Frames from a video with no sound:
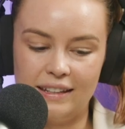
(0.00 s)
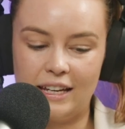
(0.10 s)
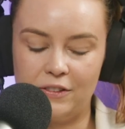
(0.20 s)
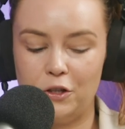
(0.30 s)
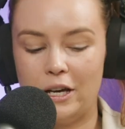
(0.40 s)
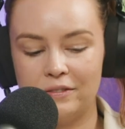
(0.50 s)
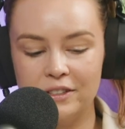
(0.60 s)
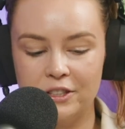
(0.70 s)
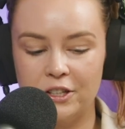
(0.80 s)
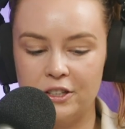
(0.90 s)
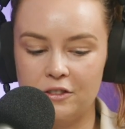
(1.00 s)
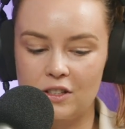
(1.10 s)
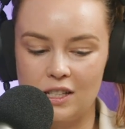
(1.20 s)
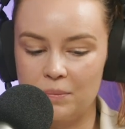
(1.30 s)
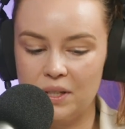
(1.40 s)
Yeah, if you haven't heard of
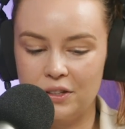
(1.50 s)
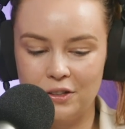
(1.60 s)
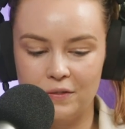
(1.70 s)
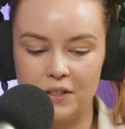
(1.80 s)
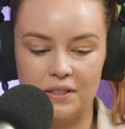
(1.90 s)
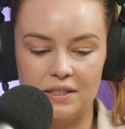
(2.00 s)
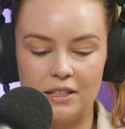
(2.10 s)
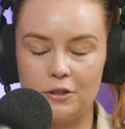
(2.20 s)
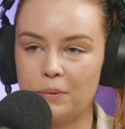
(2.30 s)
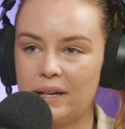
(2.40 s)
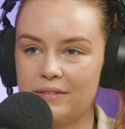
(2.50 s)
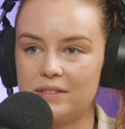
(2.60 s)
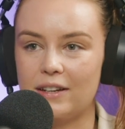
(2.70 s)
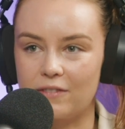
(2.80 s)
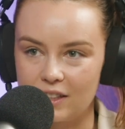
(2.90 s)
Columbia University, you have
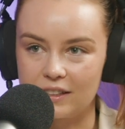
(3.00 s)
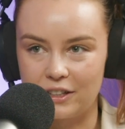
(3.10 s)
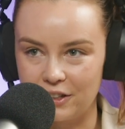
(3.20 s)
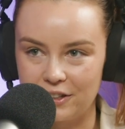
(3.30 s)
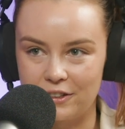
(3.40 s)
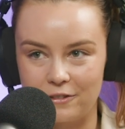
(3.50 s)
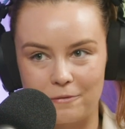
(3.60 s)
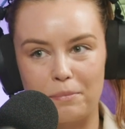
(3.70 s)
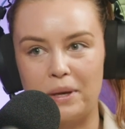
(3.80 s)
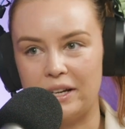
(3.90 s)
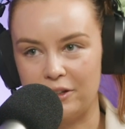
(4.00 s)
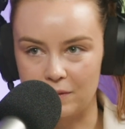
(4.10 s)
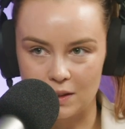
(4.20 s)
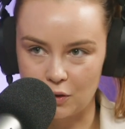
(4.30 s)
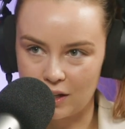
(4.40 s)
definitely heard of many of
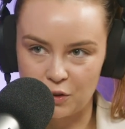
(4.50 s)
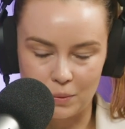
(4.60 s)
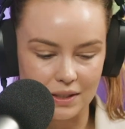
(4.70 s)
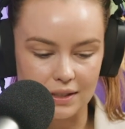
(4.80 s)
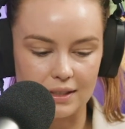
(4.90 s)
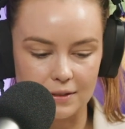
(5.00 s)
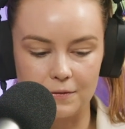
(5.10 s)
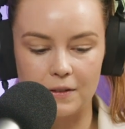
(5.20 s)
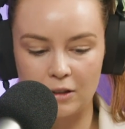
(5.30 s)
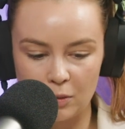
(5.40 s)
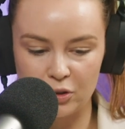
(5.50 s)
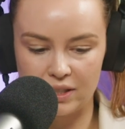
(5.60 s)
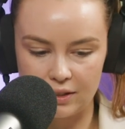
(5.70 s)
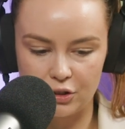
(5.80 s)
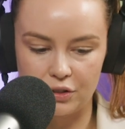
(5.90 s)
its graduates. It's a very
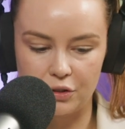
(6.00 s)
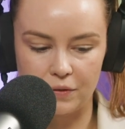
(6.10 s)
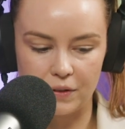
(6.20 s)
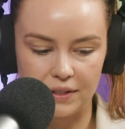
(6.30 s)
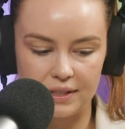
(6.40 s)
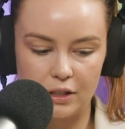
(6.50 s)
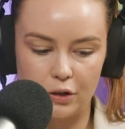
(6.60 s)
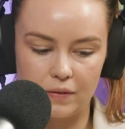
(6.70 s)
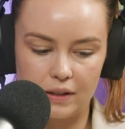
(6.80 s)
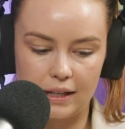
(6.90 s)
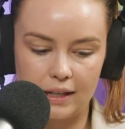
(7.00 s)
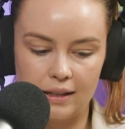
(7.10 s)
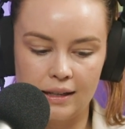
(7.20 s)
prestigious university over there.